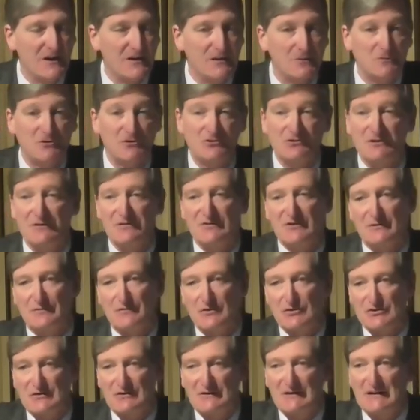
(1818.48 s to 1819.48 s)
which are
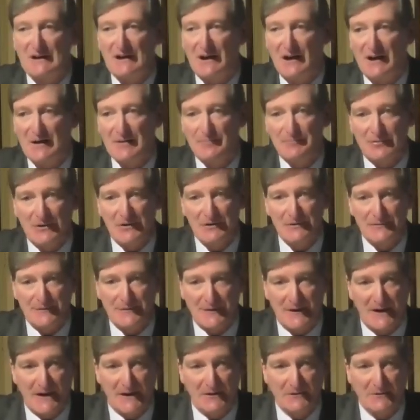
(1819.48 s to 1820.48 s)
sufficiently high
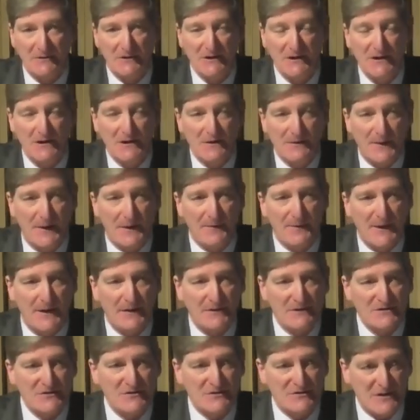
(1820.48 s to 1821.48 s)
profile that
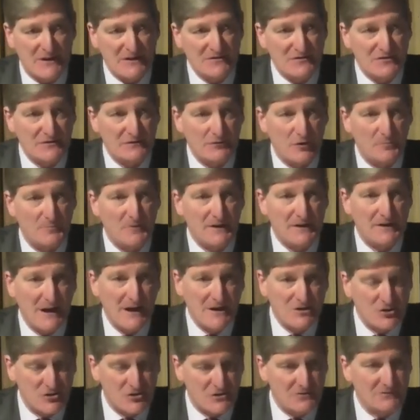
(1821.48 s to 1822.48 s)
there is a sense of
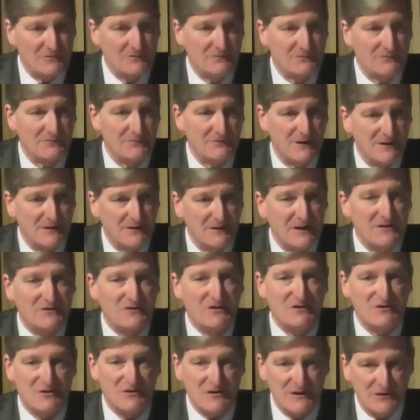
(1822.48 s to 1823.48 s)
obligation that
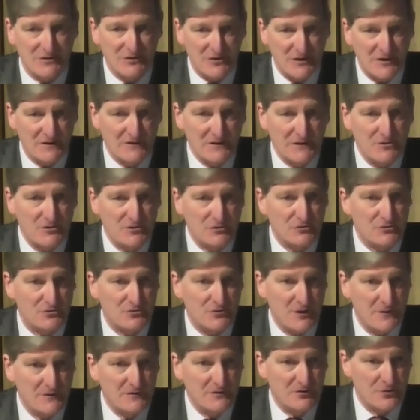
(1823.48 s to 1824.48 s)
it is the attorney who should
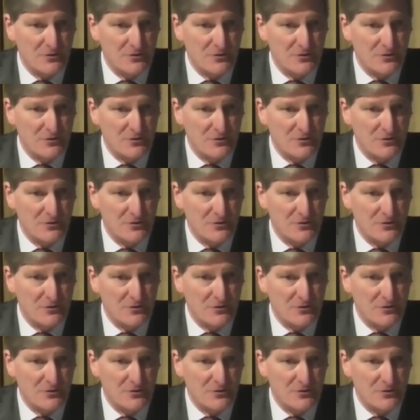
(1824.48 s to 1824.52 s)
go into